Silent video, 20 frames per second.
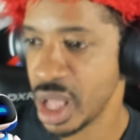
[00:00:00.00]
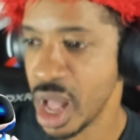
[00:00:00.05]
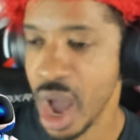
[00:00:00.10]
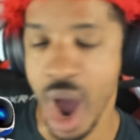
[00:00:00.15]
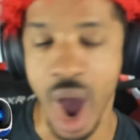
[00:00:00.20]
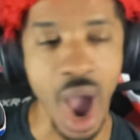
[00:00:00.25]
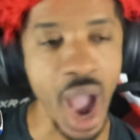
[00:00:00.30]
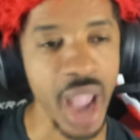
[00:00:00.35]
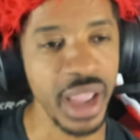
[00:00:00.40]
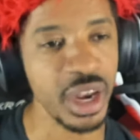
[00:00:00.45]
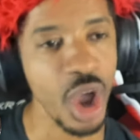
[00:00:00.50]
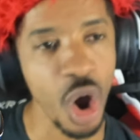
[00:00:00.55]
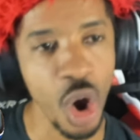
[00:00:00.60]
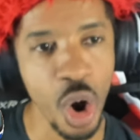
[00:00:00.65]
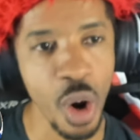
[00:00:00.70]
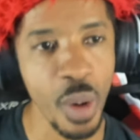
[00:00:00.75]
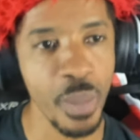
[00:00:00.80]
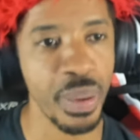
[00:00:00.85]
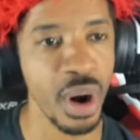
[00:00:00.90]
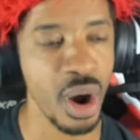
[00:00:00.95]
I know, when
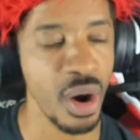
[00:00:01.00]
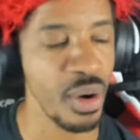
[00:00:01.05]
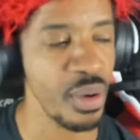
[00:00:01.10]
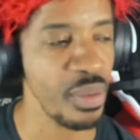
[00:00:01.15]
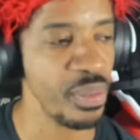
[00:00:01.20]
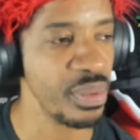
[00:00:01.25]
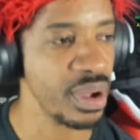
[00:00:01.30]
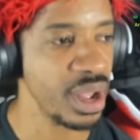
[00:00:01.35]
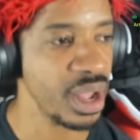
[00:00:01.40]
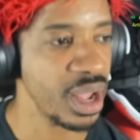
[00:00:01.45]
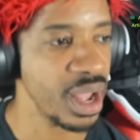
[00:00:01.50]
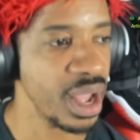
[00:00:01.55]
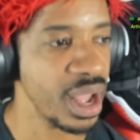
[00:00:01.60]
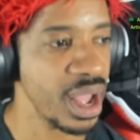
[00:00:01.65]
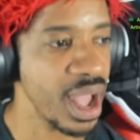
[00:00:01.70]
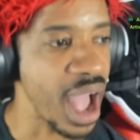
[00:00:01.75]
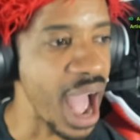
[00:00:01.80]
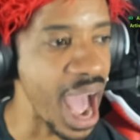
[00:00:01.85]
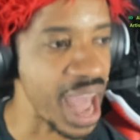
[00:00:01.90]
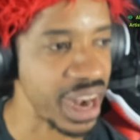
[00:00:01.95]
you bro. Running-
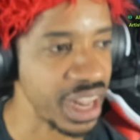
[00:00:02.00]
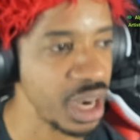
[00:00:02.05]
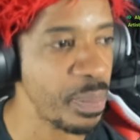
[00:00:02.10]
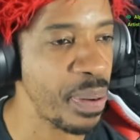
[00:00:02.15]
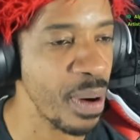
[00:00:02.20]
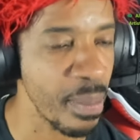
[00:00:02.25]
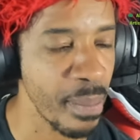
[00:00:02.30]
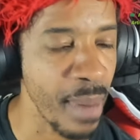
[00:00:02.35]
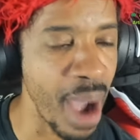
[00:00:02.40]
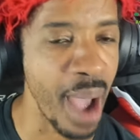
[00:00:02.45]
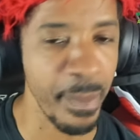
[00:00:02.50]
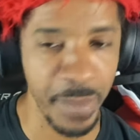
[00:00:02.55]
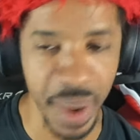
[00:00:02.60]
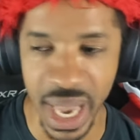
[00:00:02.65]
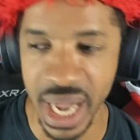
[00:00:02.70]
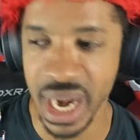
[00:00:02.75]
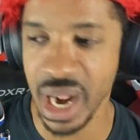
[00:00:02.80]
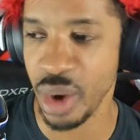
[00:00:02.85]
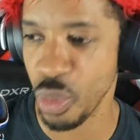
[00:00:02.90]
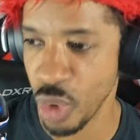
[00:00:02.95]
I need to put my
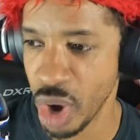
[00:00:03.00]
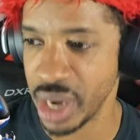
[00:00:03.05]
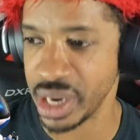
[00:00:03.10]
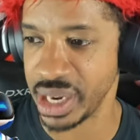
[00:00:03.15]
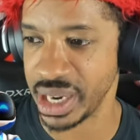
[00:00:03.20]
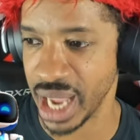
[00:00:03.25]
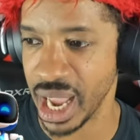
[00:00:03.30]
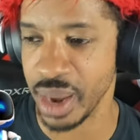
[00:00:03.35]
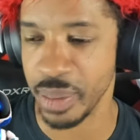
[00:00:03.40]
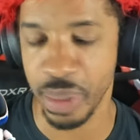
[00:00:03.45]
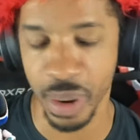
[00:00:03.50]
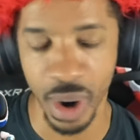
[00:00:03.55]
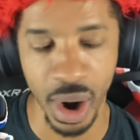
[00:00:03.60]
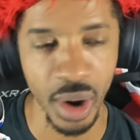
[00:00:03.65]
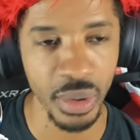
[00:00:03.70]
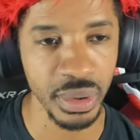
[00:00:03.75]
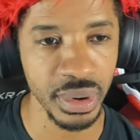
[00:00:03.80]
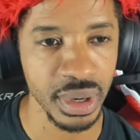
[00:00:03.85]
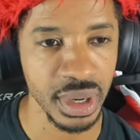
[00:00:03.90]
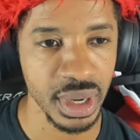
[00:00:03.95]
bid in one day,
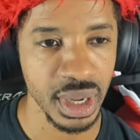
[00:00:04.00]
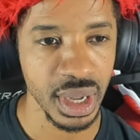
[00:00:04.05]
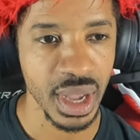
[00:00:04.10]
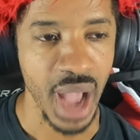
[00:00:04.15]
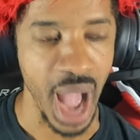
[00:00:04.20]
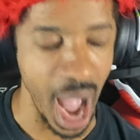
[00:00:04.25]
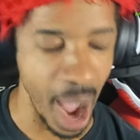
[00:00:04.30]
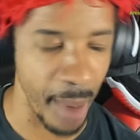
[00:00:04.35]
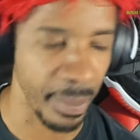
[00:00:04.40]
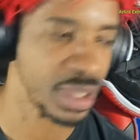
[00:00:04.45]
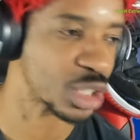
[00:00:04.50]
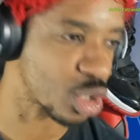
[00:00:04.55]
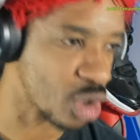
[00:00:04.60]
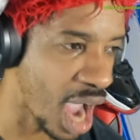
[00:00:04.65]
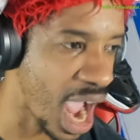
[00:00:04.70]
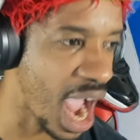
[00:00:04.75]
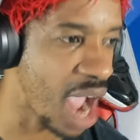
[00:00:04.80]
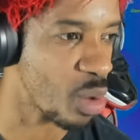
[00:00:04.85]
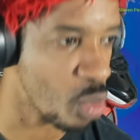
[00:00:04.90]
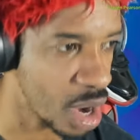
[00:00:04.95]
bro. I'ma
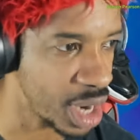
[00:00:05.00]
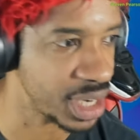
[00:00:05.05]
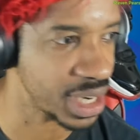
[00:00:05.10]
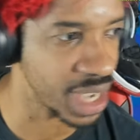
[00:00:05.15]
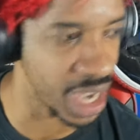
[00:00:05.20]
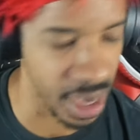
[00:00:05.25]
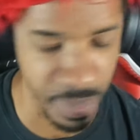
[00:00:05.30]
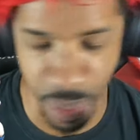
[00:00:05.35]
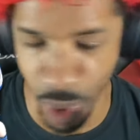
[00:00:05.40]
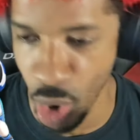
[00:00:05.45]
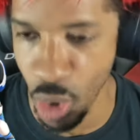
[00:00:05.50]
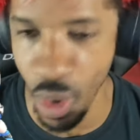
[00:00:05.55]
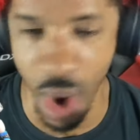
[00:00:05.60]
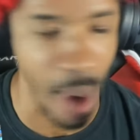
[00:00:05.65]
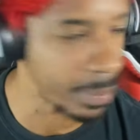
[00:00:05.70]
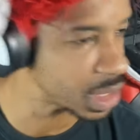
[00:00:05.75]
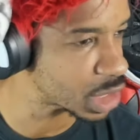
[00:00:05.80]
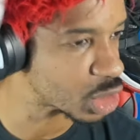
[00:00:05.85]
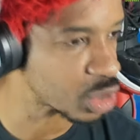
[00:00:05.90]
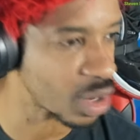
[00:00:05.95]
try one day, bro.
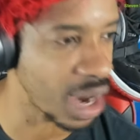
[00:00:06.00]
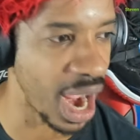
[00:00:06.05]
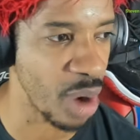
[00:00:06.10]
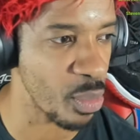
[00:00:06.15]
I'ma try